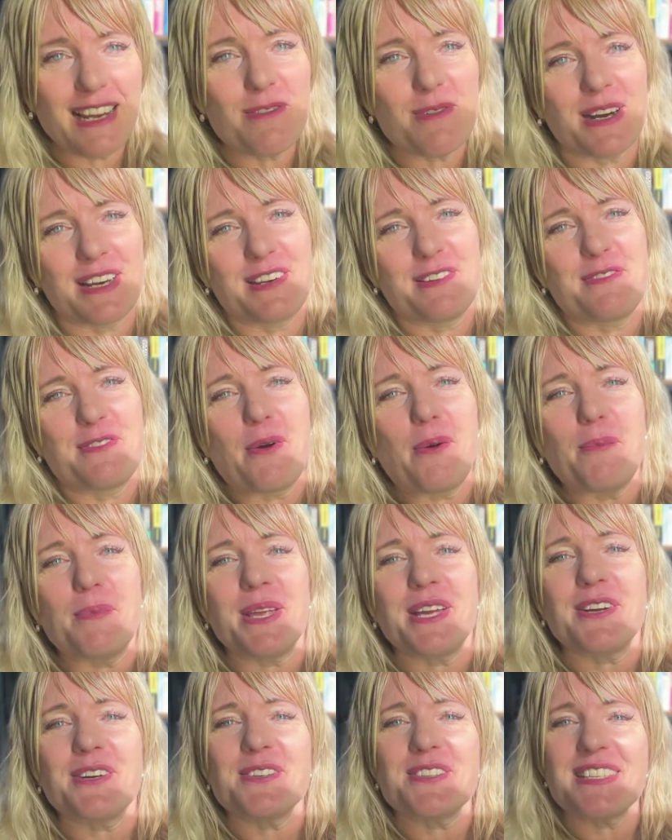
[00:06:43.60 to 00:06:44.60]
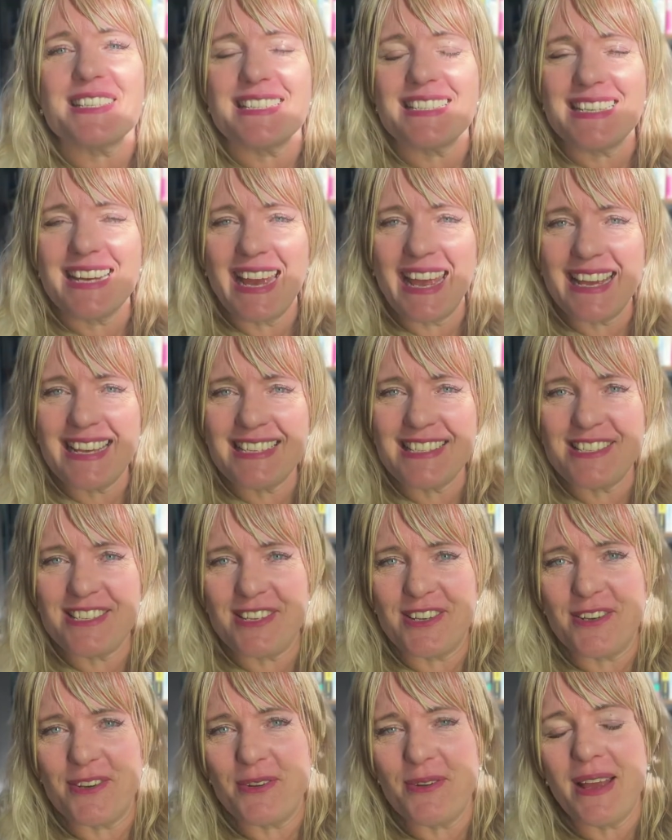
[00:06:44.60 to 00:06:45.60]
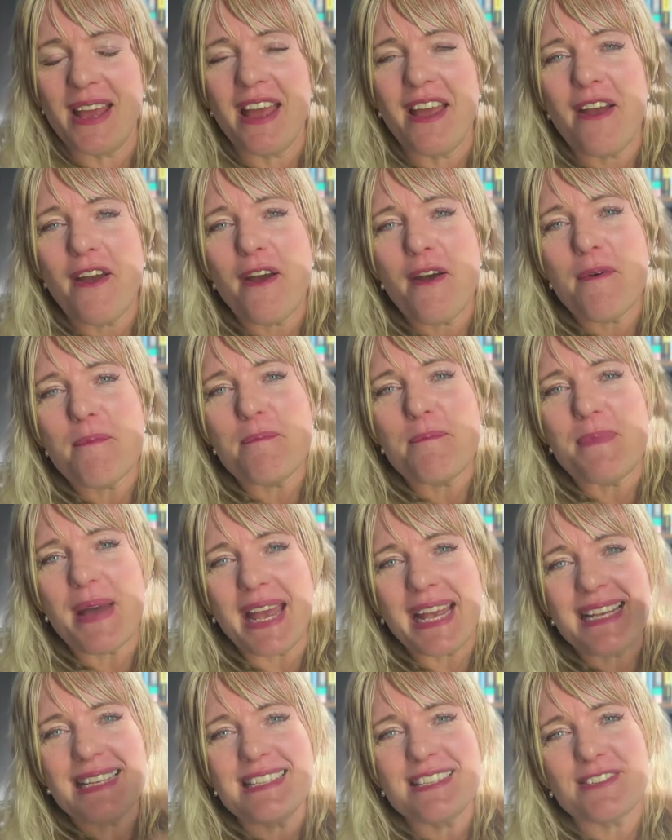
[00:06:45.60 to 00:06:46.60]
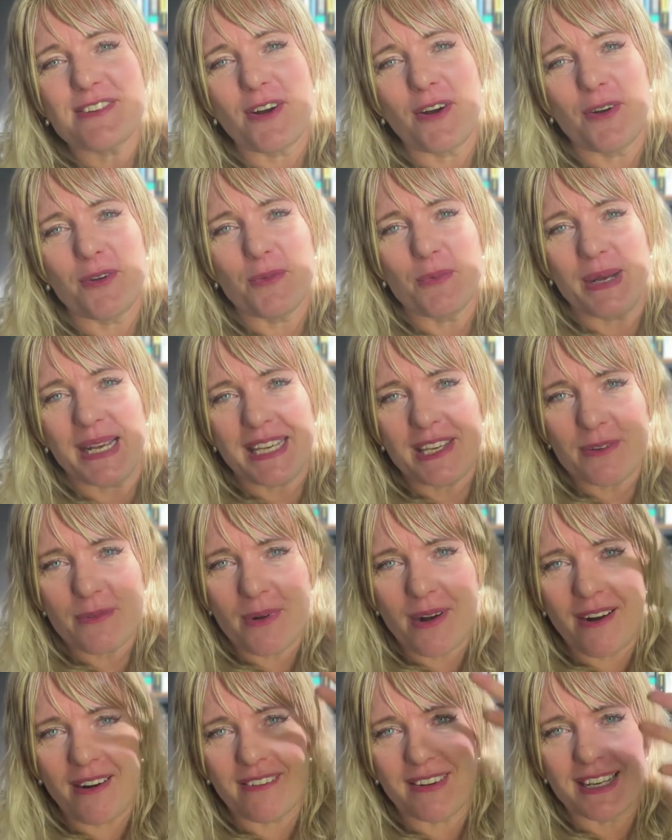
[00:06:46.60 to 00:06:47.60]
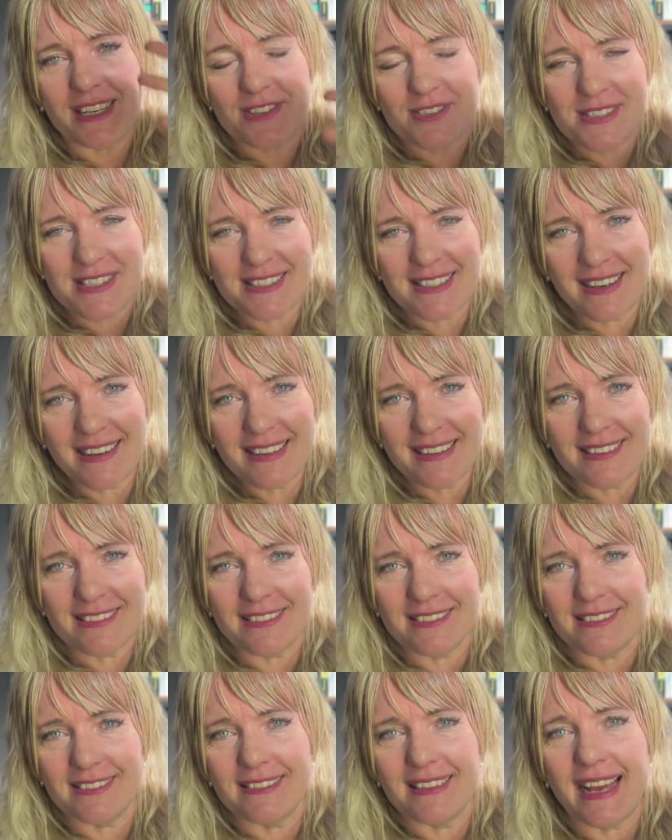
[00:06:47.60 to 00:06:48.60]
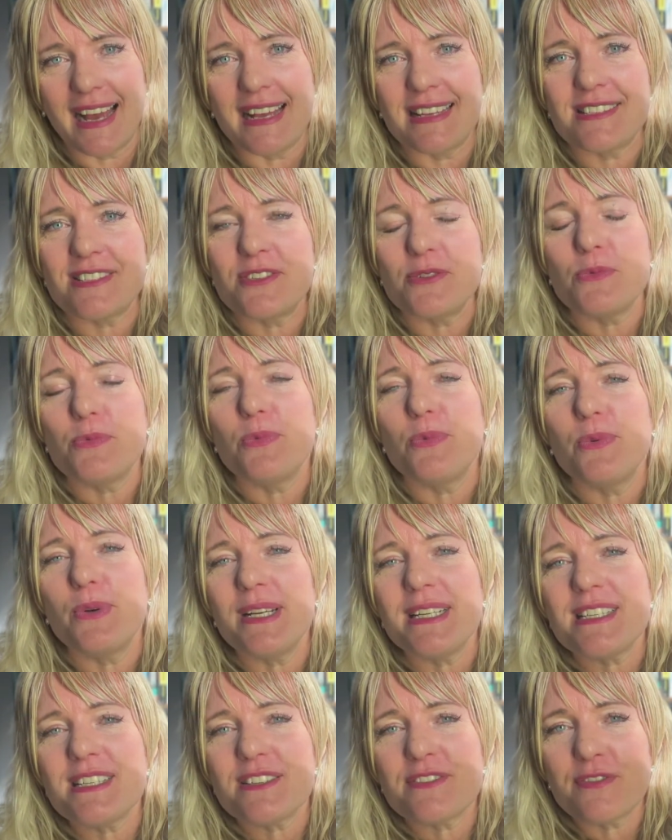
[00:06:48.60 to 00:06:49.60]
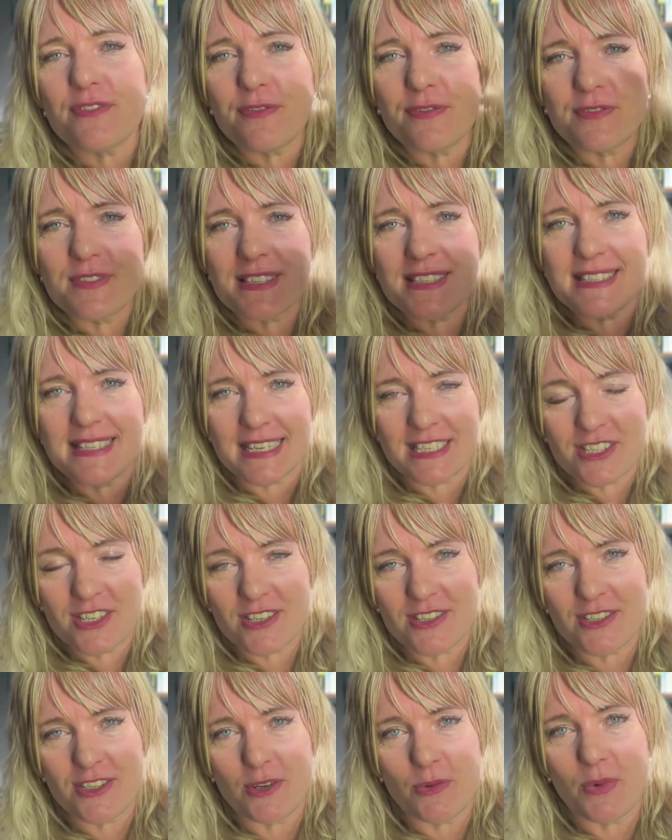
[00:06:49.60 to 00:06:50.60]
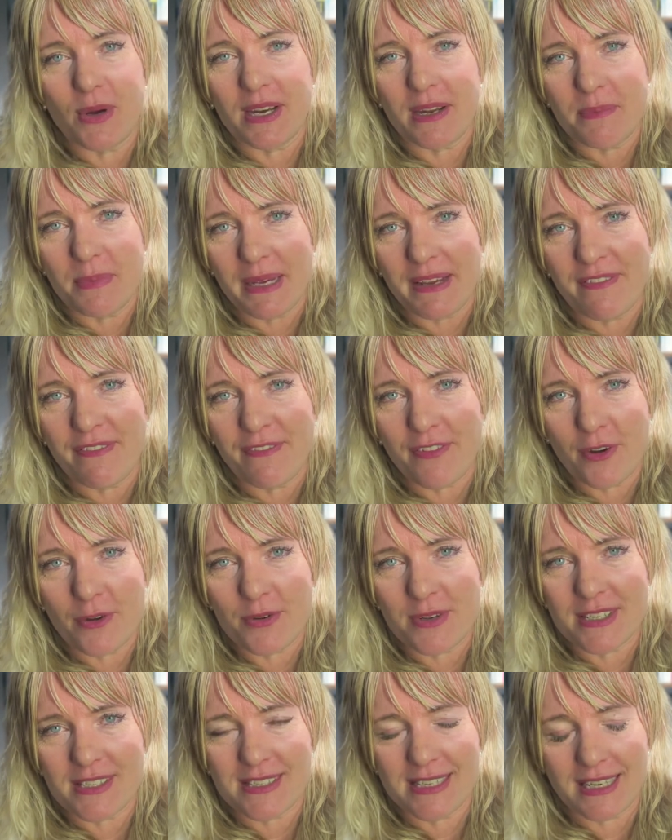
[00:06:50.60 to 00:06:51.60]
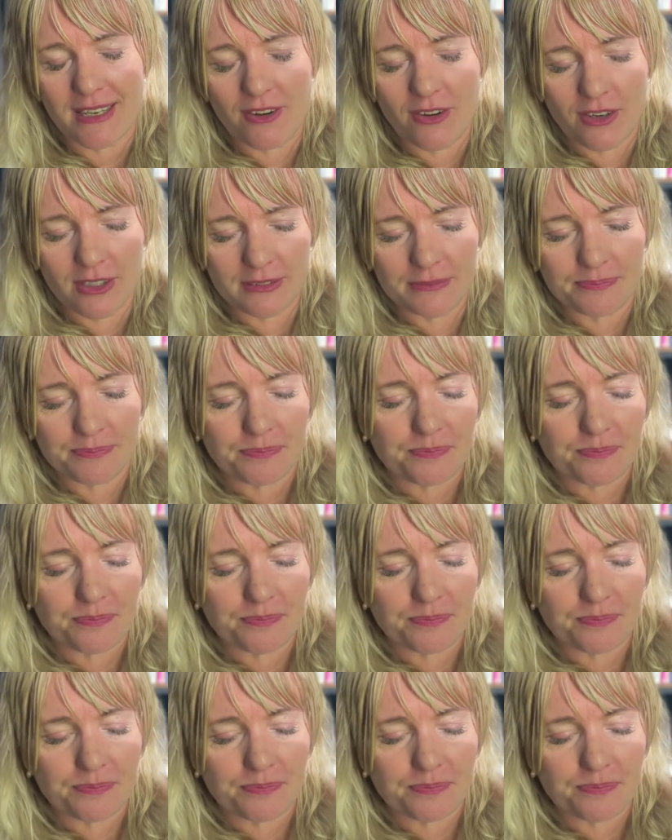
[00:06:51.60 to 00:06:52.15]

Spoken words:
wonderful because it takes you based on where you are in your cycle as to which sessions you want to be focusing on.